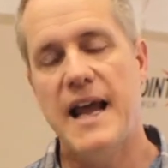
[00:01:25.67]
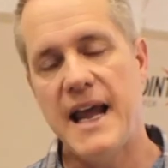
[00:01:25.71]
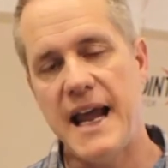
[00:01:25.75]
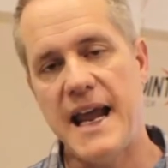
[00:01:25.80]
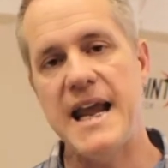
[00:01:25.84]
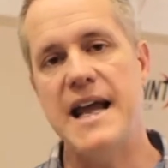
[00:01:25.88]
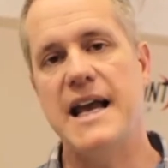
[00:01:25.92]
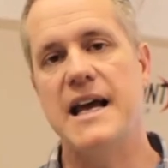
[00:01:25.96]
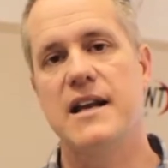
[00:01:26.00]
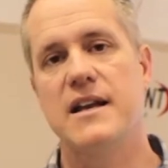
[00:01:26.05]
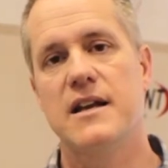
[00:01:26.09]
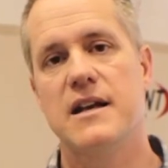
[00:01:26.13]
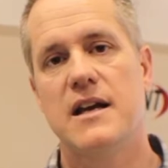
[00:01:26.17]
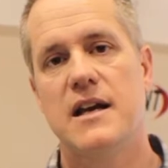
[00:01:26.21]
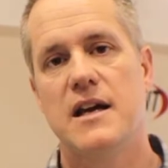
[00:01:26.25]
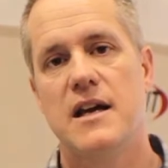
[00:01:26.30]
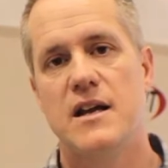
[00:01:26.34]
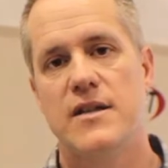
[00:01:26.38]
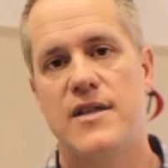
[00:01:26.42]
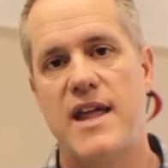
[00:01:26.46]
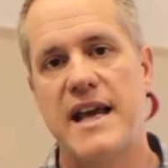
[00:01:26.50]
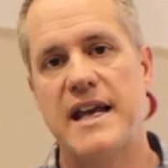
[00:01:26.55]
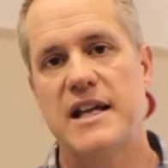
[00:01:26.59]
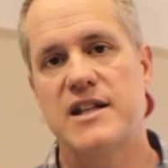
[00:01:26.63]
and
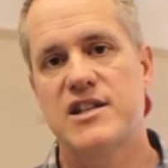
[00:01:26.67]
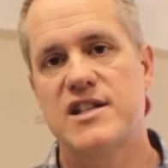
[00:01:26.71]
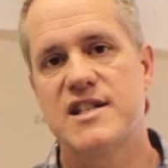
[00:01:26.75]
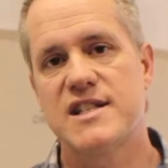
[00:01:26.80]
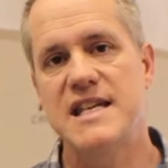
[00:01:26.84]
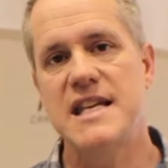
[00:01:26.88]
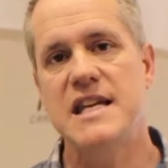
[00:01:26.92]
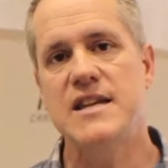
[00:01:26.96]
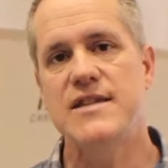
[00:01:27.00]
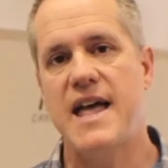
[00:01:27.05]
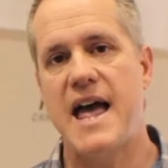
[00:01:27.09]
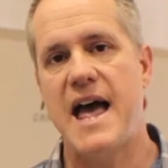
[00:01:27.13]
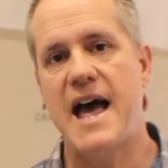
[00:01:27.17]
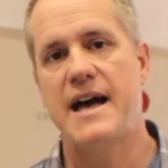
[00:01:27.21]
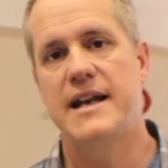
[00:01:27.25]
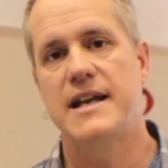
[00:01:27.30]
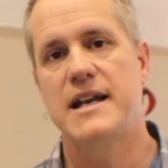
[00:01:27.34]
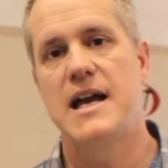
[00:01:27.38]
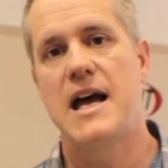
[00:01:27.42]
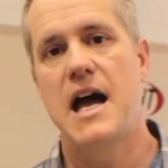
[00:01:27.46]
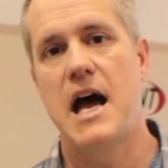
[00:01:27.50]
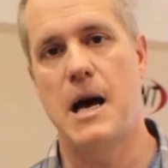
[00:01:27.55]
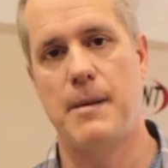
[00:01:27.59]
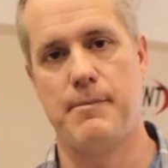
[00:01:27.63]
they can see that
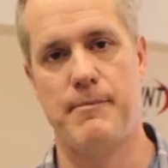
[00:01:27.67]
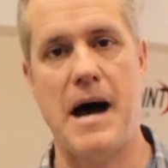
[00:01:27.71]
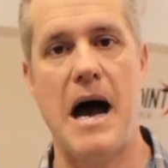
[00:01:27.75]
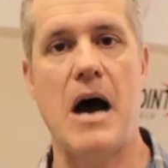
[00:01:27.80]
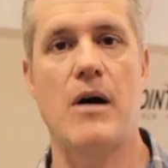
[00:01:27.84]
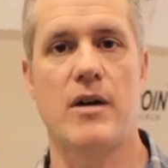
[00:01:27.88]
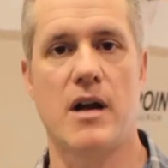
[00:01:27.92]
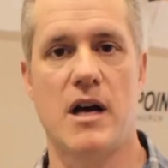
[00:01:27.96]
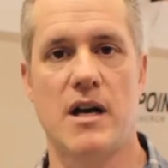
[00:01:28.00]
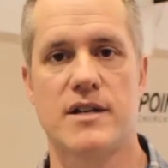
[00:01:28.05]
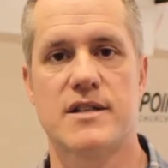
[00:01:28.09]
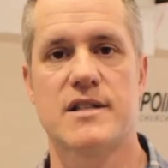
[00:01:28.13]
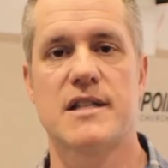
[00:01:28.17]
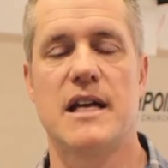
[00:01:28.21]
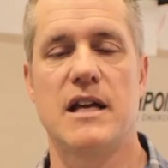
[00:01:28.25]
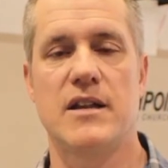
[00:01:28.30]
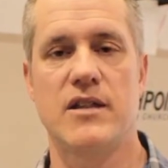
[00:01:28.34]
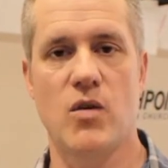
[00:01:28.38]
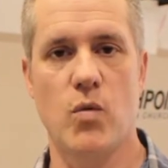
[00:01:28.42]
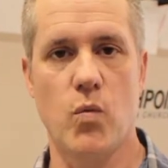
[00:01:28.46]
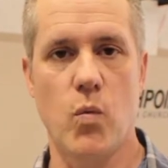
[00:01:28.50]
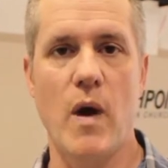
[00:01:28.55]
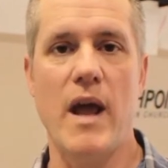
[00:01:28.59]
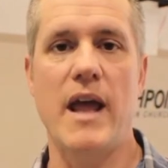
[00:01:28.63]
about us in
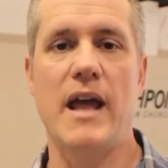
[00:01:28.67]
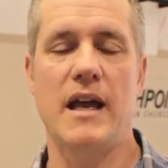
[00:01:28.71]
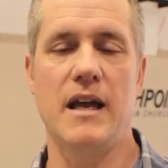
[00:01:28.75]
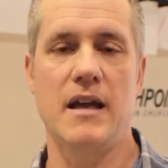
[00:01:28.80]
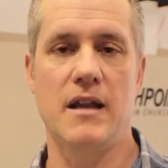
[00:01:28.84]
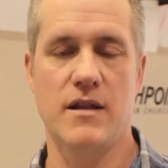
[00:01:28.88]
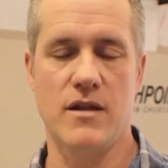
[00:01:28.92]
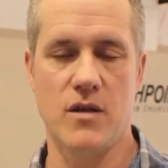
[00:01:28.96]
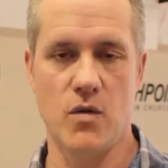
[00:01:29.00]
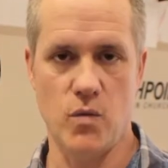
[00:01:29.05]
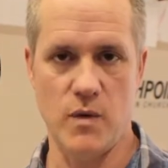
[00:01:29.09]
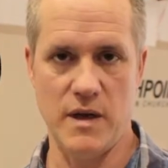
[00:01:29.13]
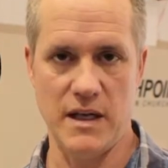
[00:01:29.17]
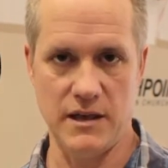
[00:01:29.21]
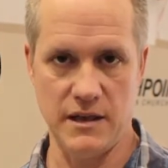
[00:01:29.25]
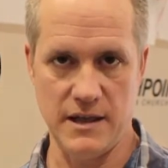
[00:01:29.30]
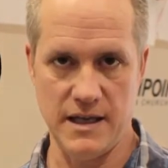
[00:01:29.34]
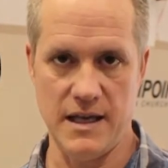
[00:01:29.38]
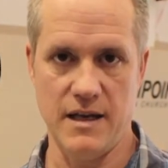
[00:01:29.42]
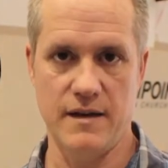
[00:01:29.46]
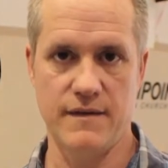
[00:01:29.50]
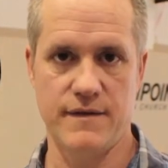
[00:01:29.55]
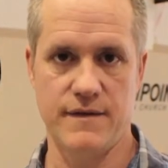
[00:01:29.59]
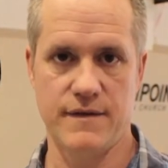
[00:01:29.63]
the way that we
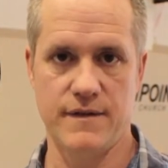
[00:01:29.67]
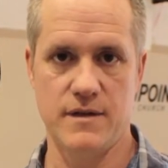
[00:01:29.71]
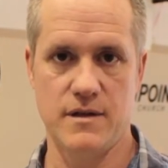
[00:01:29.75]
live.